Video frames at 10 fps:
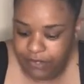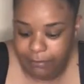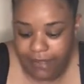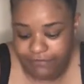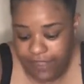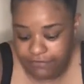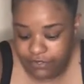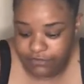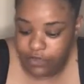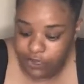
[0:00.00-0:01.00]
My
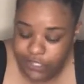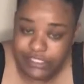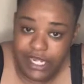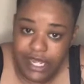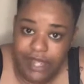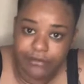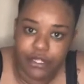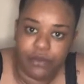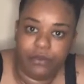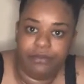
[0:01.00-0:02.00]
favorite of all time,
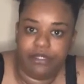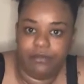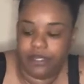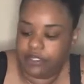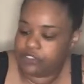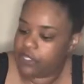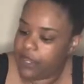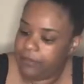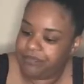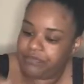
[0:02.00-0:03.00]
though, would be The Parent
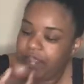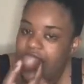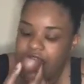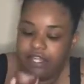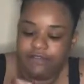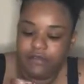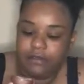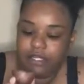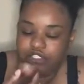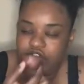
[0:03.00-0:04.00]
Trap. I love The
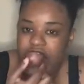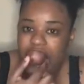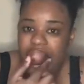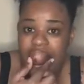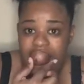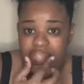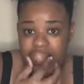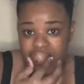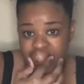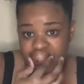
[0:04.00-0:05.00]
Parent Trap.
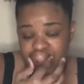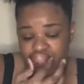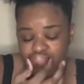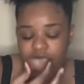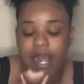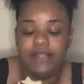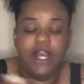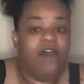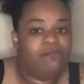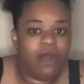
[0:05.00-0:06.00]
I
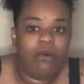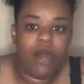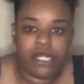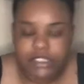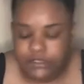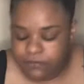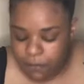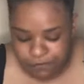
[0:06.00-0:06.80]
love Moana.